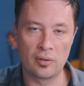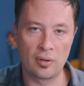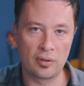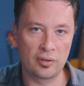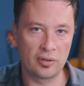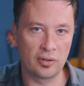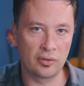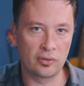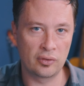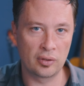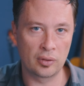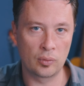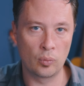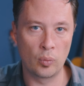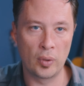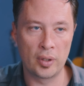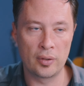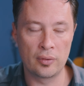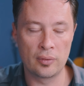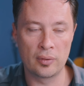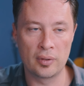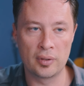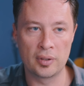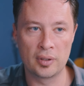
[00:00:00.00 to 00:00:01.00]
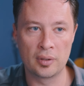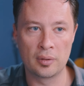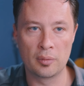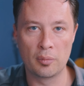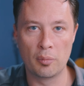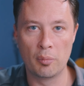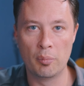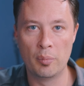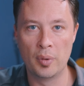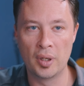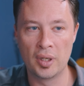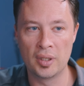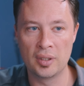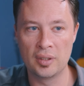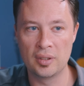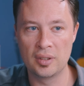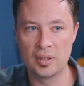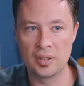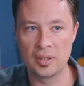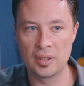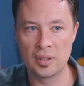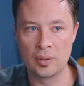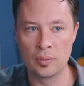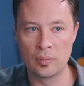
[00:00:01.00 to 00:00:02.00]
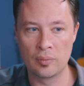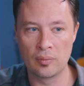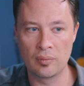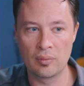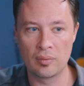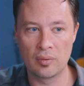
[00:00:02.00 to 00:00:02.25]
artistic rendering, but it,